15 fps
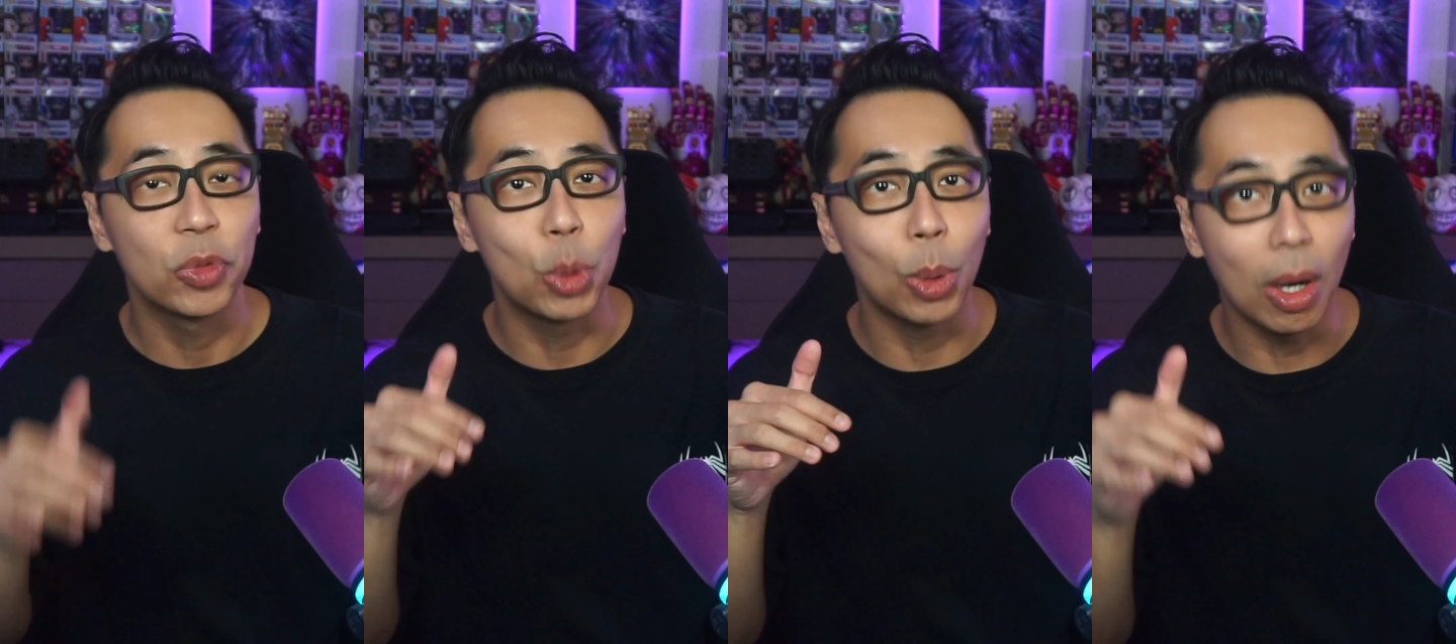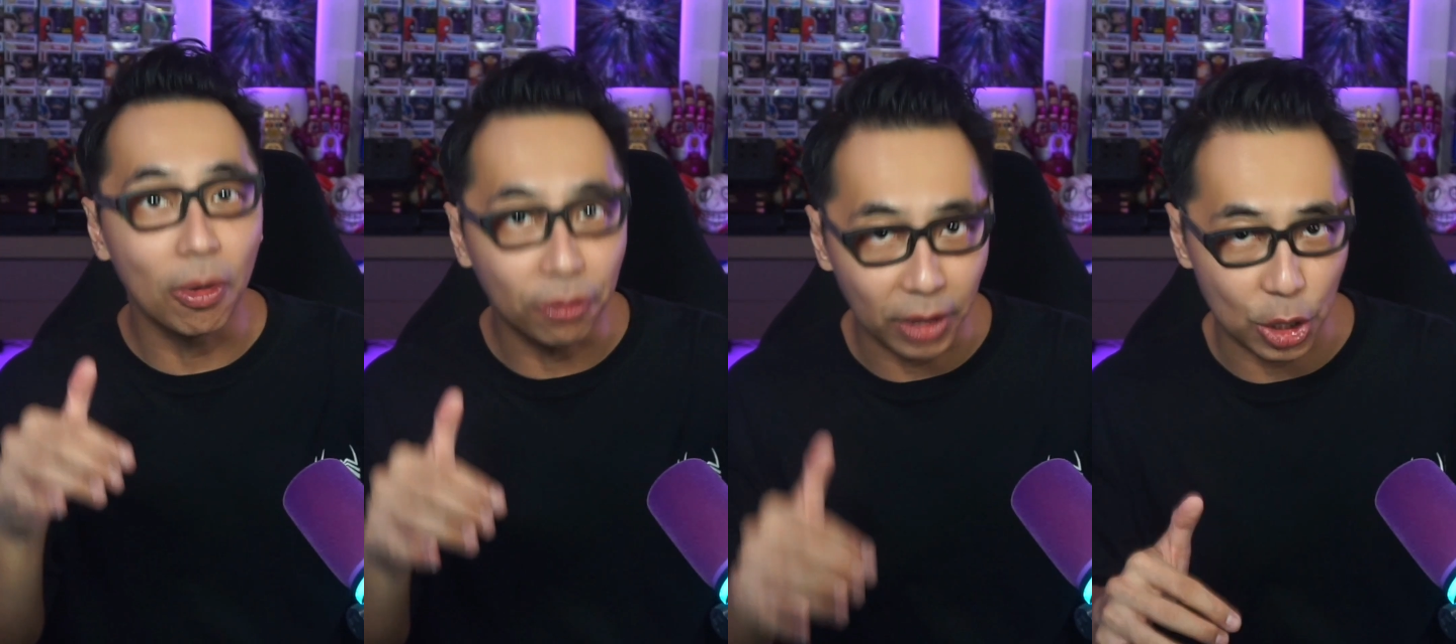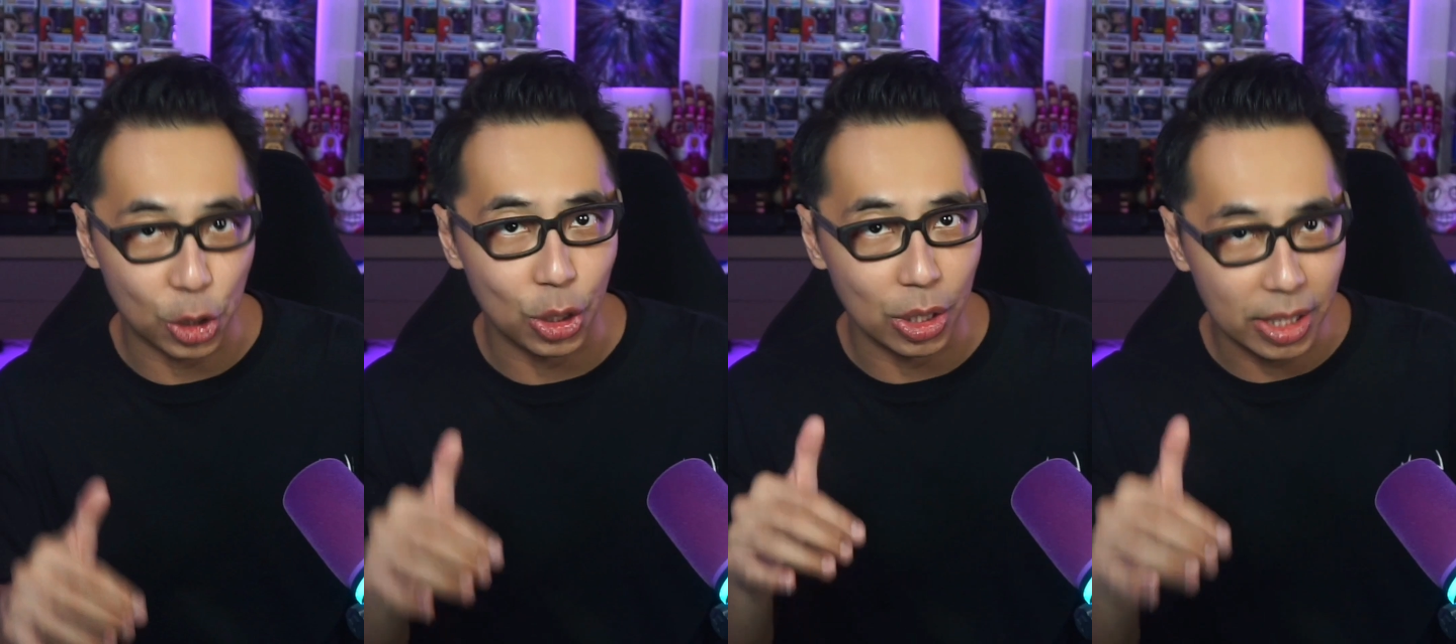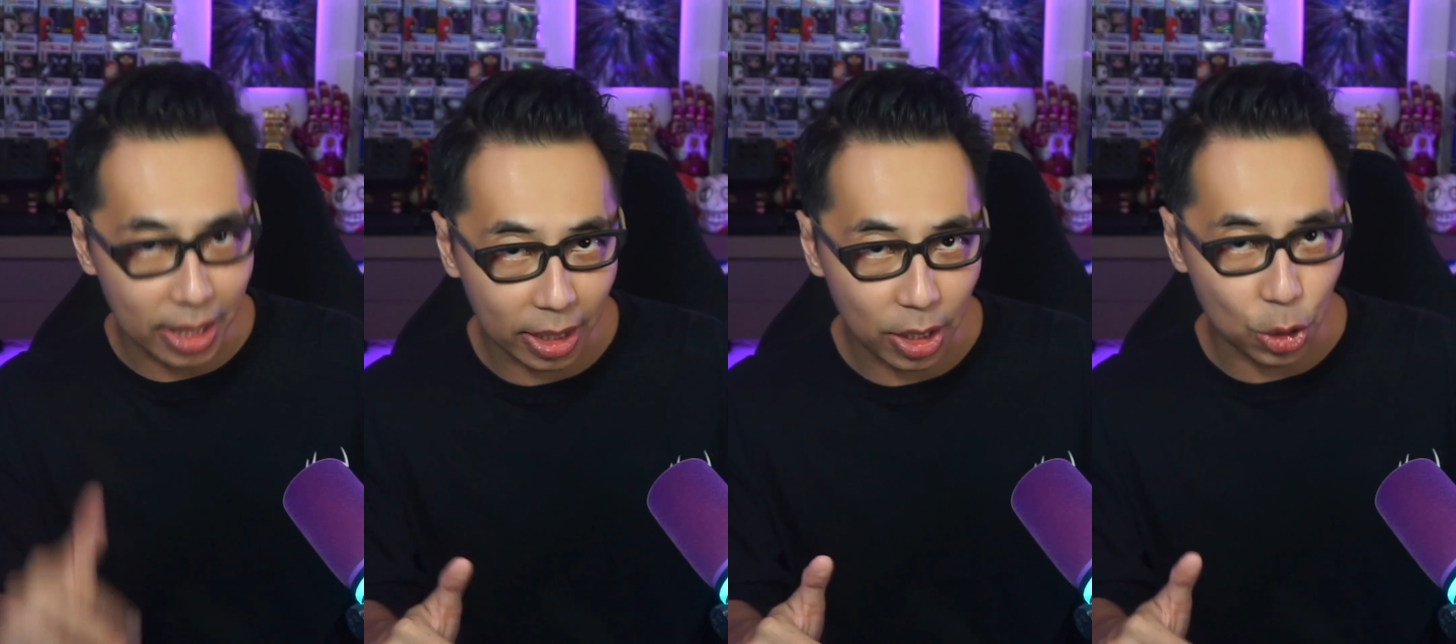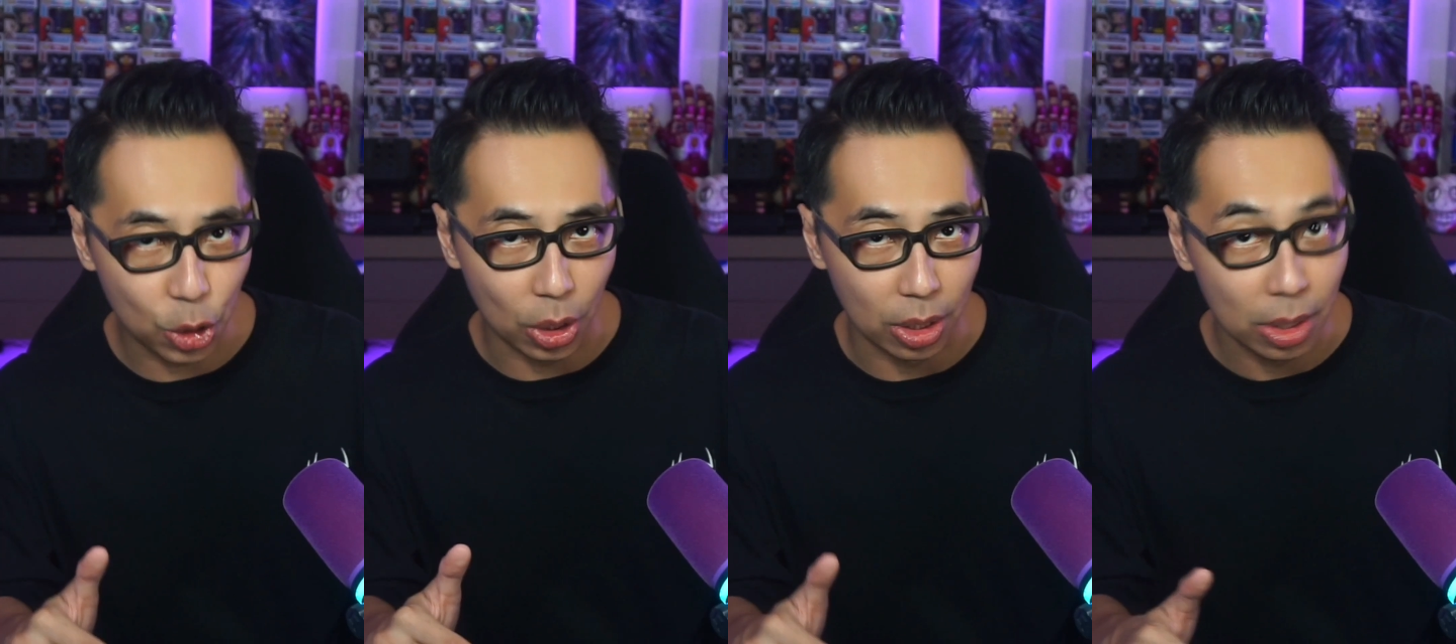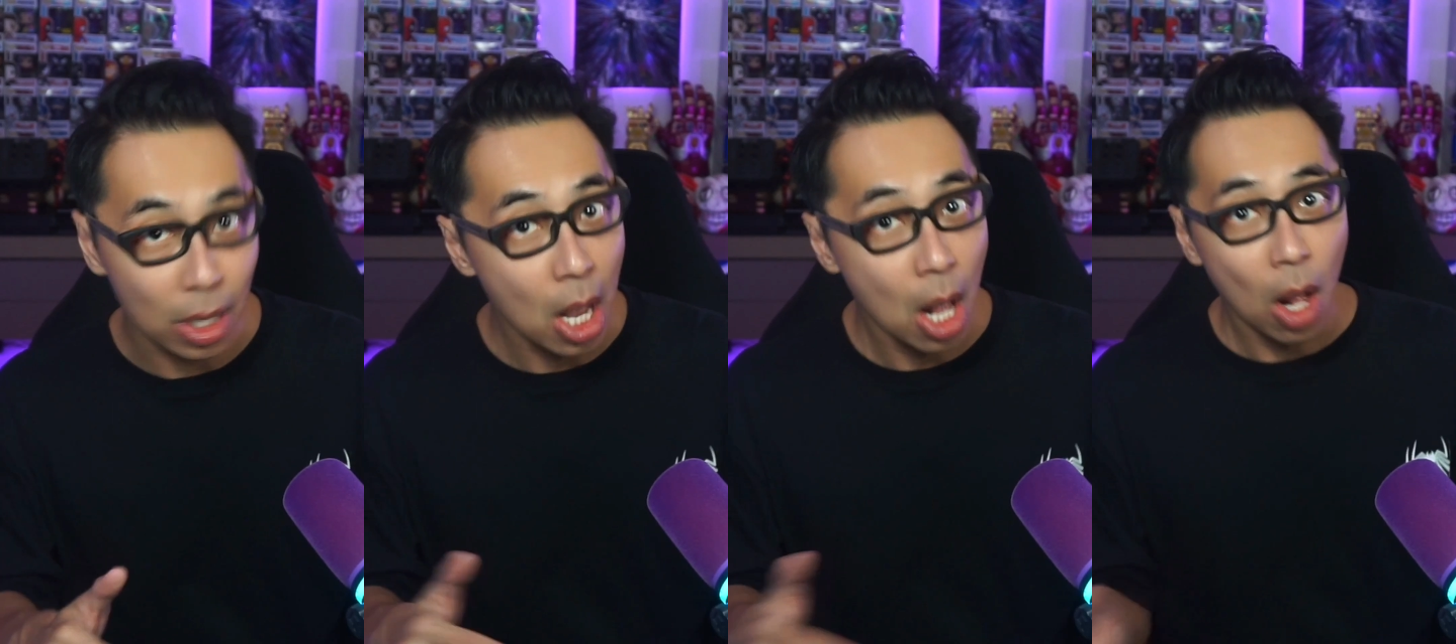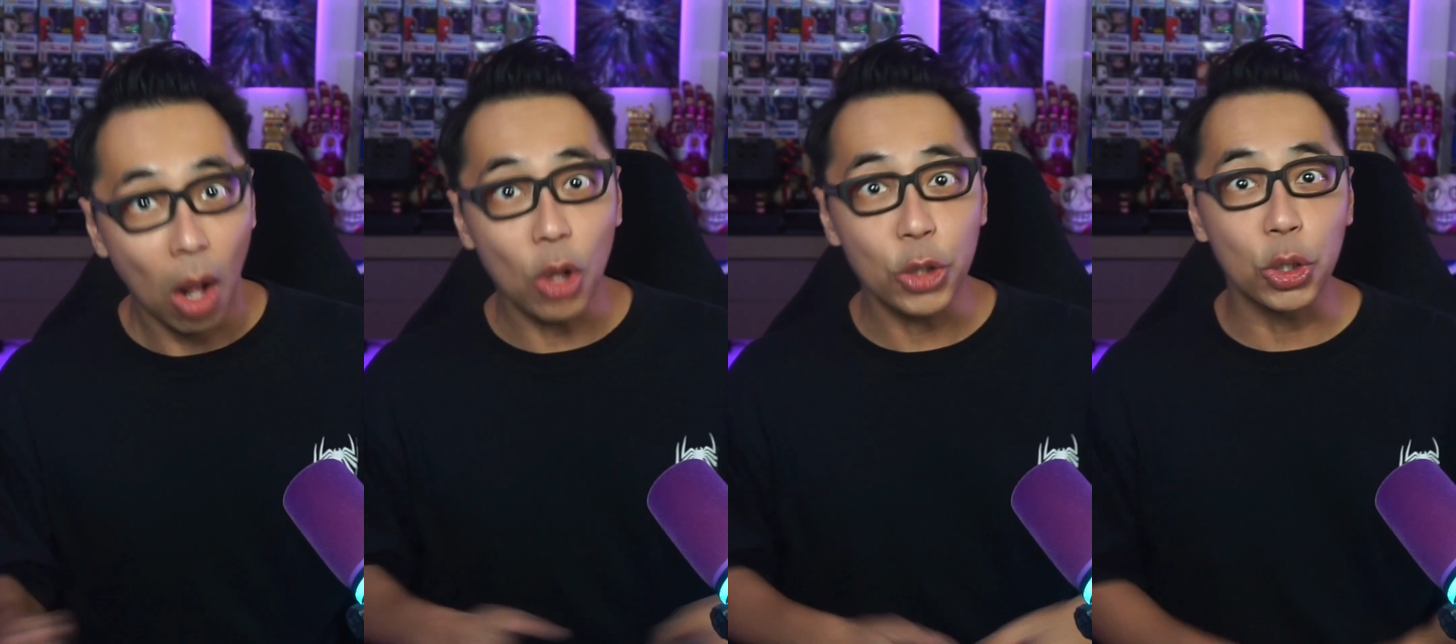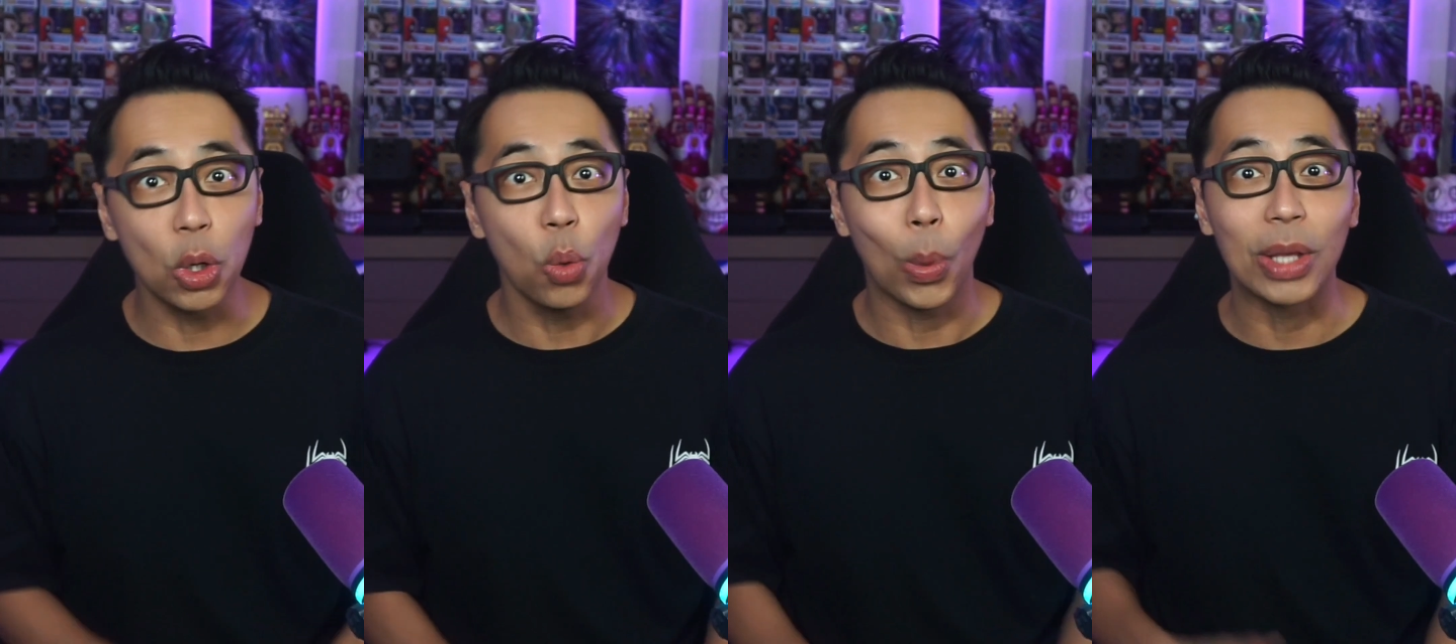to affliction synergies.
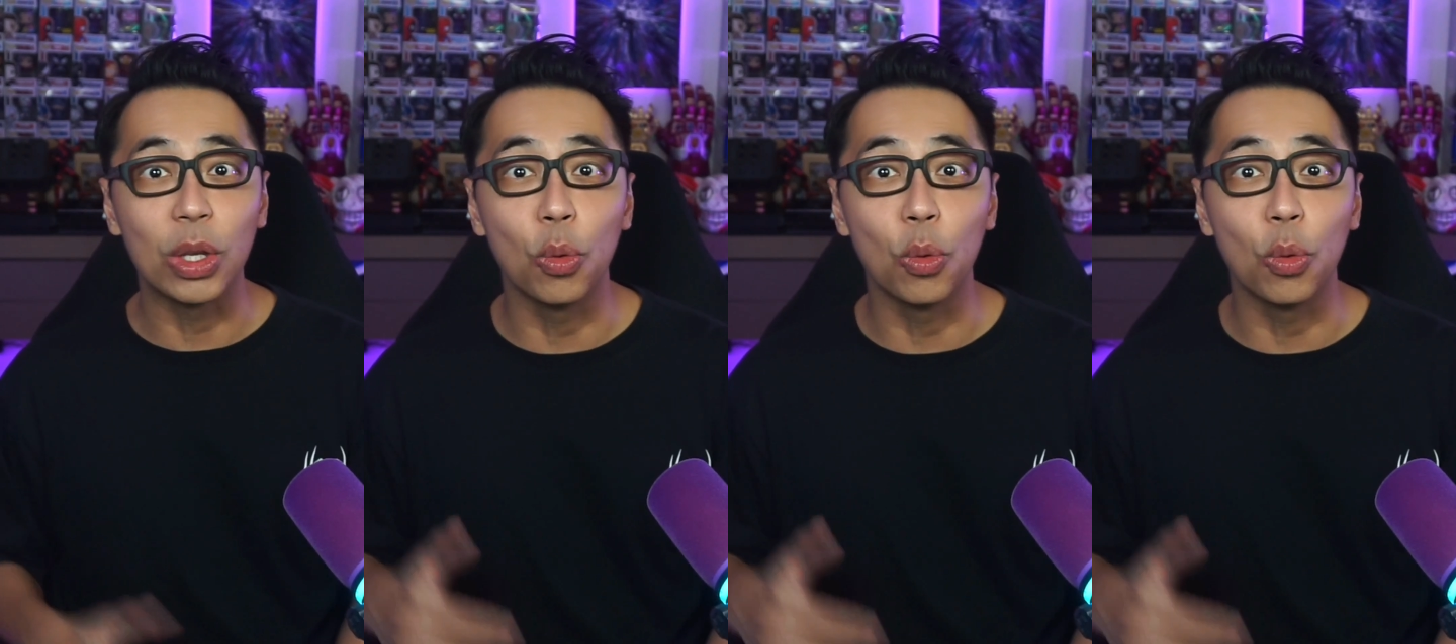Also, when you